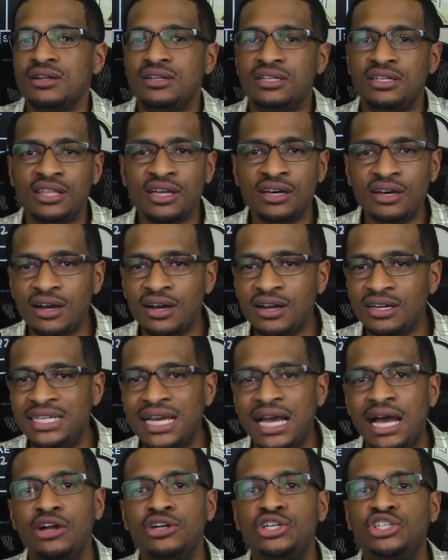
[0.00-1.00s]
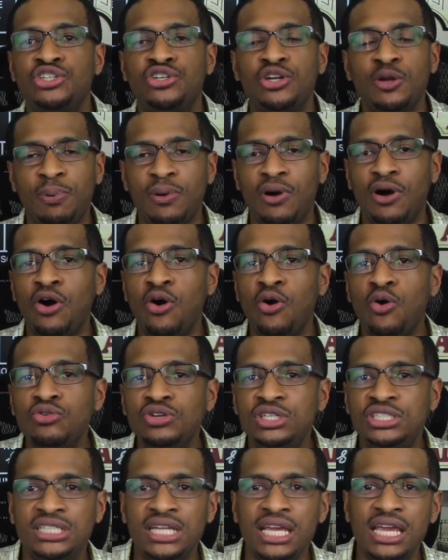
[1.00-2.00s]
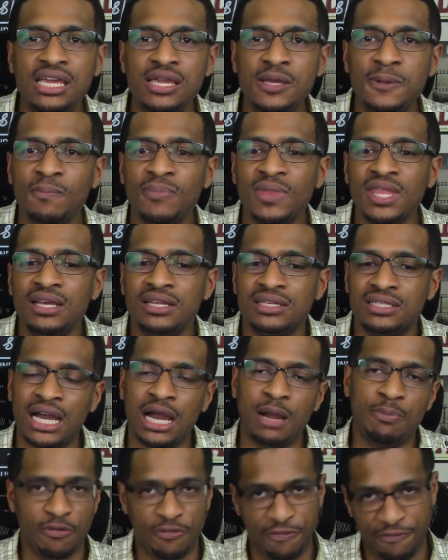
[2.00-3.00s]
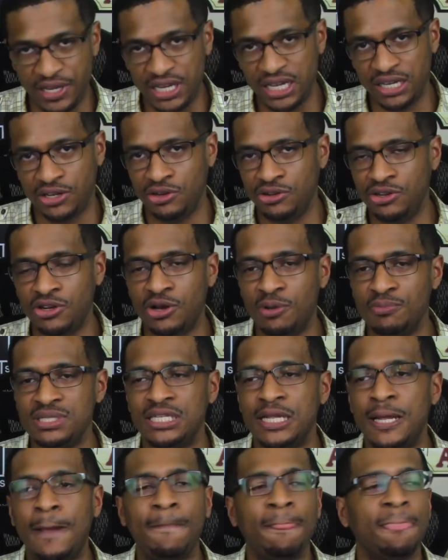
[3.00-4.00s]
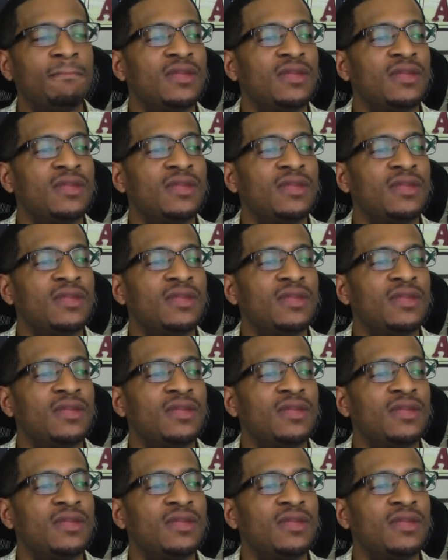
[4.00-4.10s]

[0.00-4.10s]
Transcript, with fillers: thugged out triple OG type of figure. You know what I'm saying?